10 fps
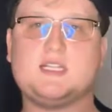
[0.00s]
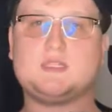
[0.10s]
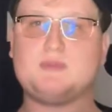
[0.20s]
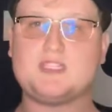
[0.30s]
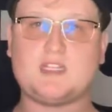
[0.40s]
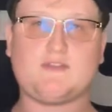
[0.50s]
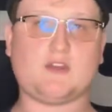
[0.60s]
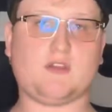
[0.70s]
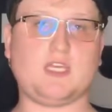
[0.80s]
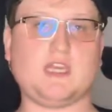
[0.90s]

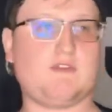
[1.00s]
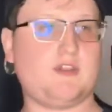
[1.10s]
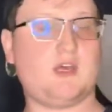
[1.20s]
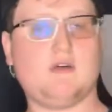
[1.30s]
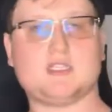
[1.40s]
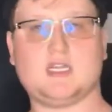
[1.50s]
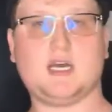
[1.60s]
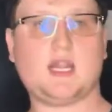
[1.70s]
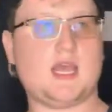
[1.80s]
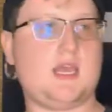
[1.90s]
specifically, even though it's
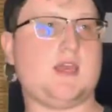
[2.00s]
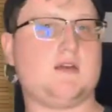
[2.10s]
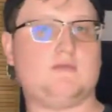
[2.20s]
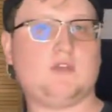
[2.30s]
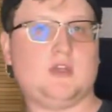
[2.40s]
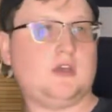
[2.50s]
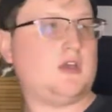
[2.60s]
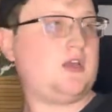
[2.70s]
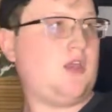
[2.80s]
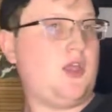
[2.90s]
not a
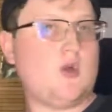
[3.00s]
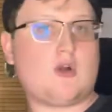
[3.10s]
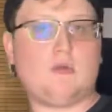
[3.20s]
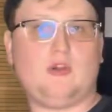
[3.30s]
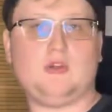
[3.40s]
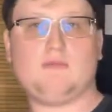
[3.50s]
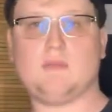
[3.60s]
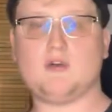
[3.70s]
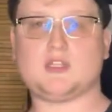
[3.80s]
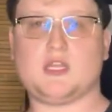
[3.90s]
normal
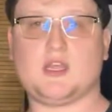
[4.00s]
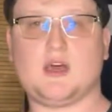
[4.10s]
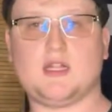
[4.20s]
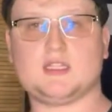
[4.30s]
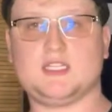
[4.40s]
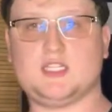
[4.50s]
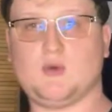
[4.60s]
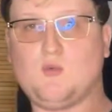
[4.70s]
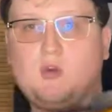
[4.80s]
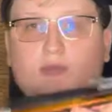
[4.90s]
Mosin Nagant, since it
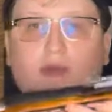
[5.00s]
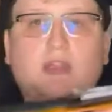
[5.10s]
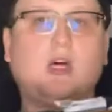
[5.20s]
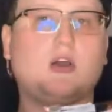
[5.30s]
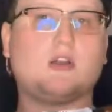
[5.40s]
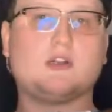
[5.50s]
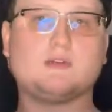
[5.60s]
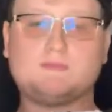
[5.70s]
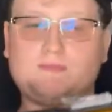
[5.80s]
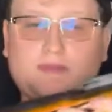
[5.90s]
would be longer,
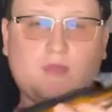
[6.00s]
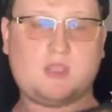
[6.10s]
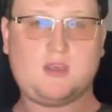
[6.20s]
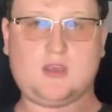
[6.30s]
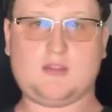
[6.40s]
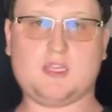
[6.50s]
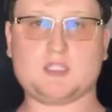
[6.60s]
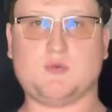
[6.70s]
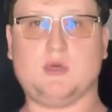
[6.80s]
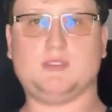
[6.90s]

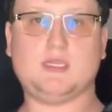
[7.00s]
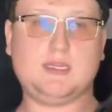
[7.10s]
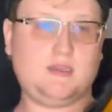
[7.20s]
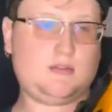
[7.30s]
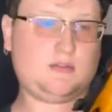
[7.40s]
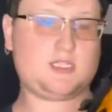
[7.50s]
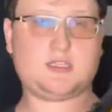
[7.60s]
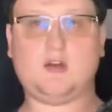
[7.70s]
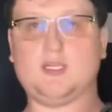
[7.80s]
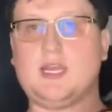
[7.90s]
this is
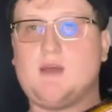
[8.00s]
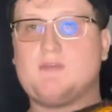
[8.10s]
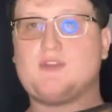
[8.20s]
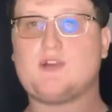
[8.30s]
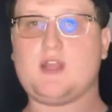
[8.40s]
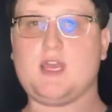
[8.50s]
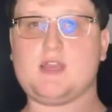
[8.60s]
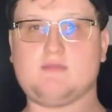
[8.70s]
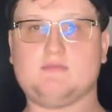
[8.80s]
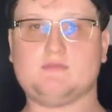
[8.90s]
called an
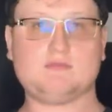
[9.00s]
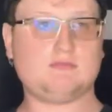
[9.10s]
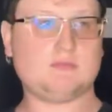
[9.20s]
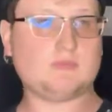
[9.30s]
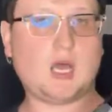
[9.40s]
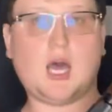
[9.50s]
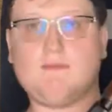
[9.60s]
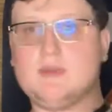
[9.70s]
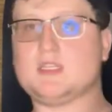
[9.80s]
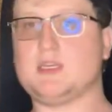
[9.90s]
M38.
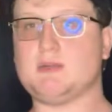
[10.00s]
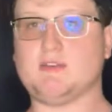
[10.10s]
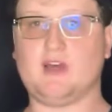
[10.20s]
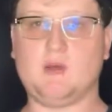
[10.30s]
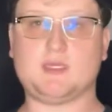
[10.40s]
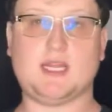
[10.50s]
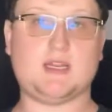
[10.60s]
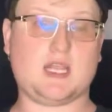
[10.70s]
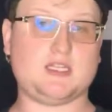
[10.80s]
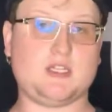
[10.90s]
Obviously developed in
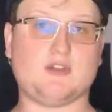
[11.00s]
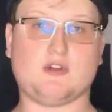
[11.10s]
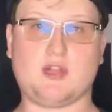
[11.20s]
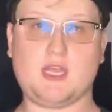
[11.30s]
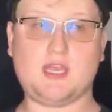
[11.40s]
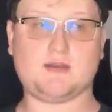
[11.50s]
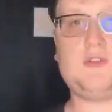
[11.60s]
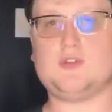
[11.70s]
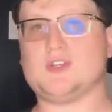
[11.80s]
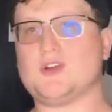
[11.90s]
1938.
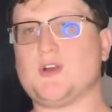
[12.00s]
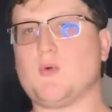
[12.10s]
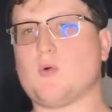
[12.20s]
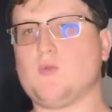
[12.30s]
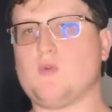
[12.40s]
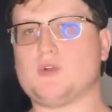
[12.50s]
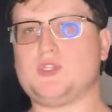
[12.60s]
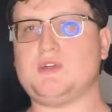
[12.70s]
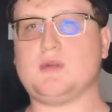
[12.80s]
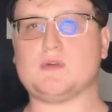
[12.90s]
So during World War
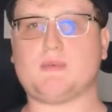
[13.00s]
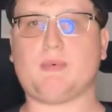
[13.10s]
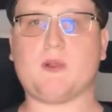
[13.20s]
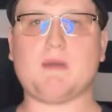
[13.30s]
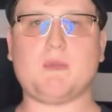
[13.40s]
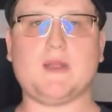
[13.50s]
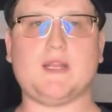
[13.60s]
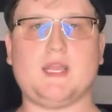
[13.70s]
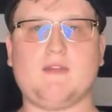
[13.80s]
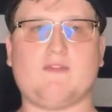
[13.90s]
II, there was a pretty big
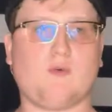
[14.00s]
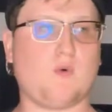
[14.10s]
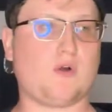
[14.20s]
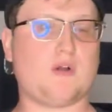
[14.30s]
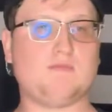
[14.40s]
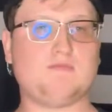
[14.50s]
need for